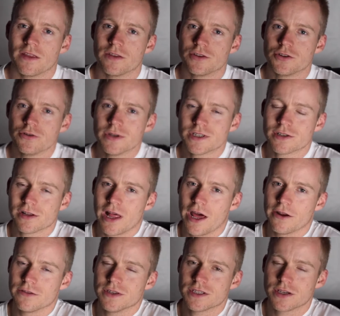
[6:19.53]
Jury's still
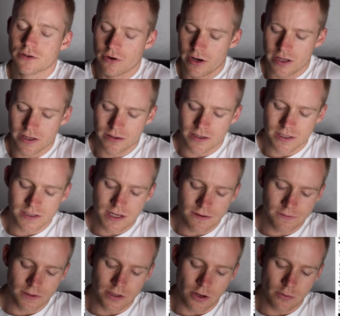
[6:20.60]
out on this ingredient. There's
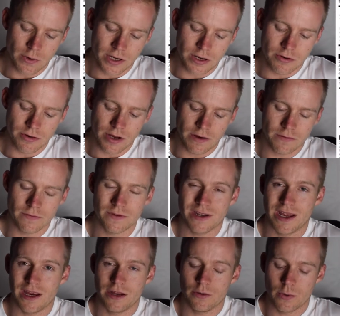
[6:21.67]
definitely nowhere near enough of it
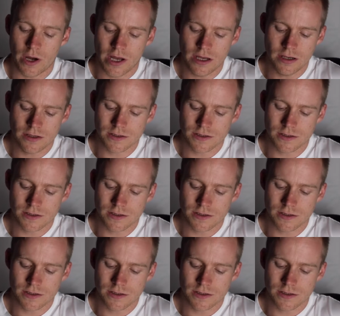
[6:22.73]
anyway,